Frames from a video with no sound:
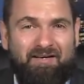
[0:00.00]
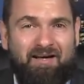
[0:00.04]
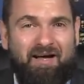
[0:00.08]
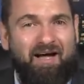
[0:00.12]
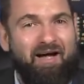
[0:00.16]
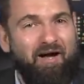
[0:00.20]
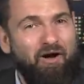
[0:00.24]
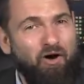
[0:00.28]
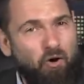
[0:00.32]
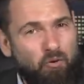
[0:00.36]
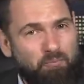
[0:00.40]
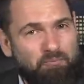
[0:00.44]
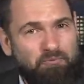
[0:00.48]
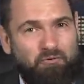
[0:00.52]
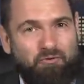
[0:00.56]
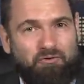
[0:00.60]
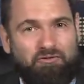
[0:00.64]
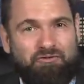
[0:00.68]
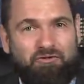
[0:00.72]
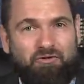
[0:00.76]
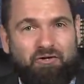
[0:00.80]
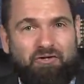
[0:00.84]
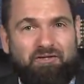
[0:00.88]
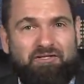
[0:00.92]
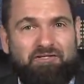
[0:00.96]
I hope you
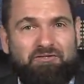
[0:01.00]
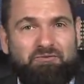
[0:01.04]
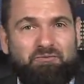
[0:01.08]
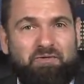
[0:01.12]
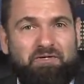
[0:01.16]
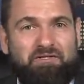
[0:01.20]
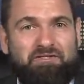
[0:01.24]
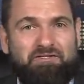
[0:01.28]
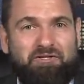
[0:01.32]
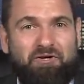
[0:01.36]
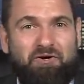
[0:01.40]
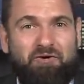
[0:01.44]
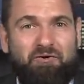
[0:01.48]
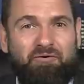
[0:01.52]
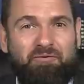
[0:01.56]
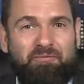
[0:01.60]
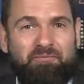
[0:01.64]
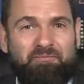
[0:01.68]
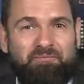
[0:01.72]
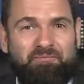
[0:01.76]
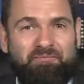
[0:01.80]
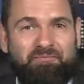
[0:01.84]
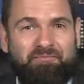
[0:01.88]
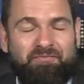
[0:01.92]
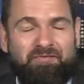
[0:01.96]
enjoyed this week's show.
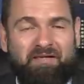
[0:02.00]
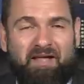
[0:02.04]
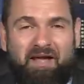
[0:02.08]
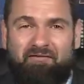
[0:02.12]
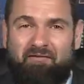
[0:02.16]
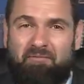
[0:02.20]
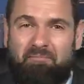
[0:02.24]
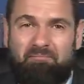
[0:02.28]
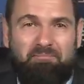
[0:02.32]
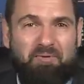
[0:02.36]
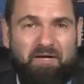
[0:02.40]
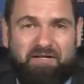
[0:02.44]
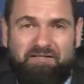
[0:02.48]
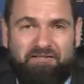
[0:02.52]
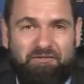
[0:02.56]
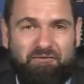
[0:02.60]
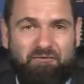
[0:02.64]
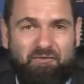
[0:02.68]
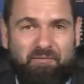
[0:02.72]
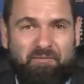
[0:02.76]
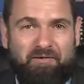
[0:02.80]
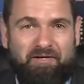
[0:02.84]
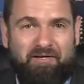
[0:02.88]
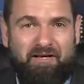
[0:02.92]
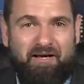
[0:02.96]
Have a blessed
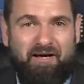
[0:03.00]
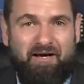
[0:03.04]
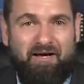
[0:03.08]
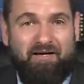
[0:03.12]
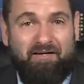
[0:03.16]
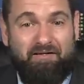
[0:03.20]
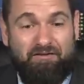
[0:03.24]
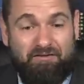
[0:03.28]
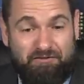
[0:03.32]
Ramadan.